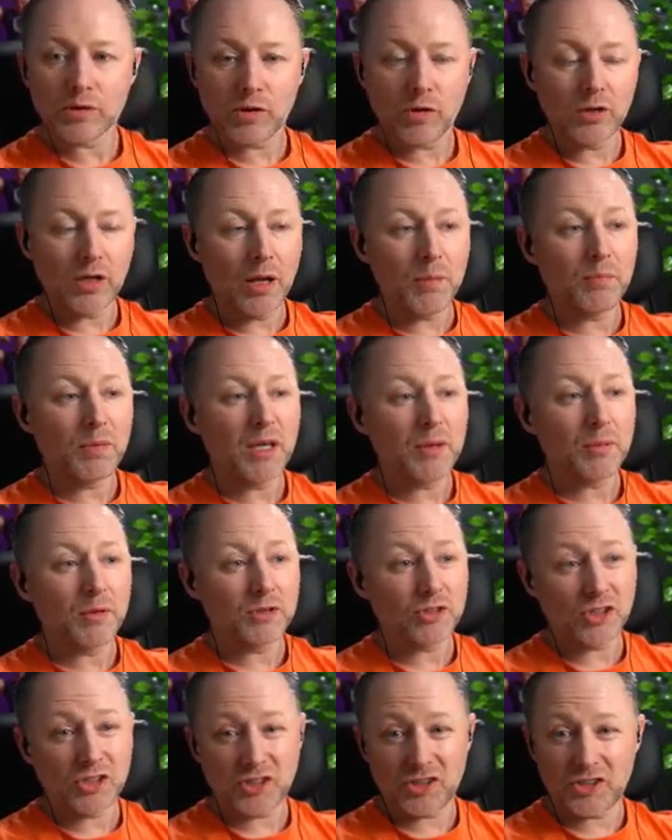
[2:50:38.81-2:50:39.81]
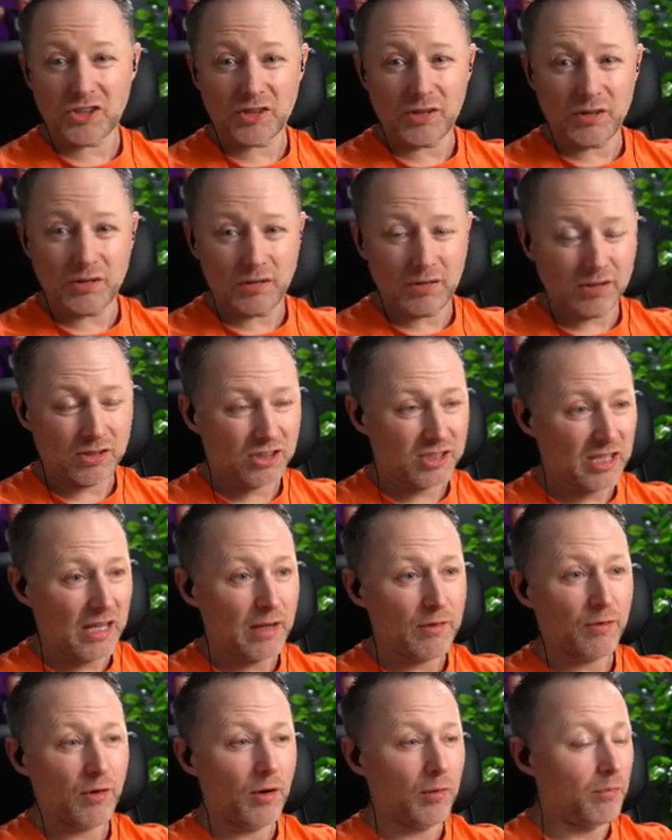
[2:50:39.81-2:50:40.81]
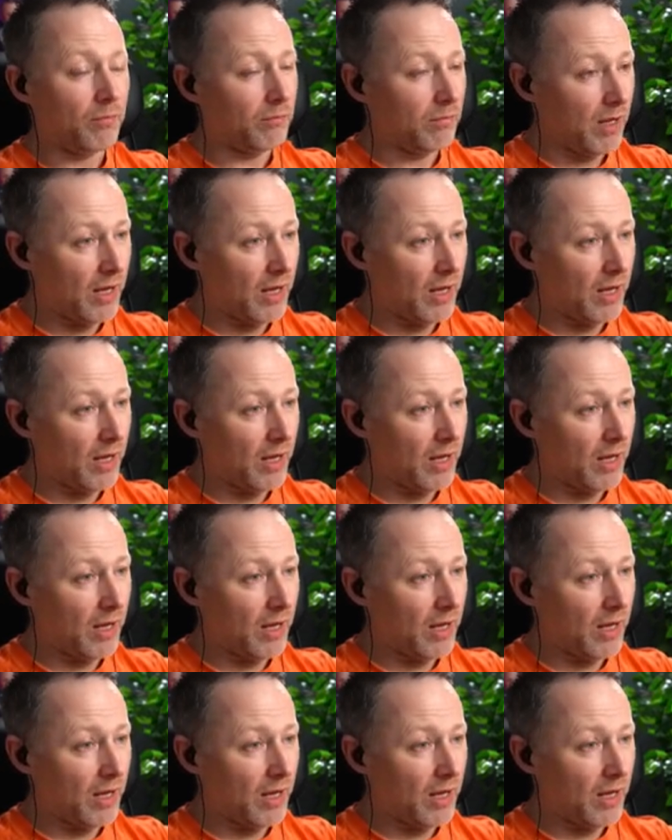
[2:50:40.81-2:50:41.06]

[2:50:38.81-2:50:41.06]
on and people just save up more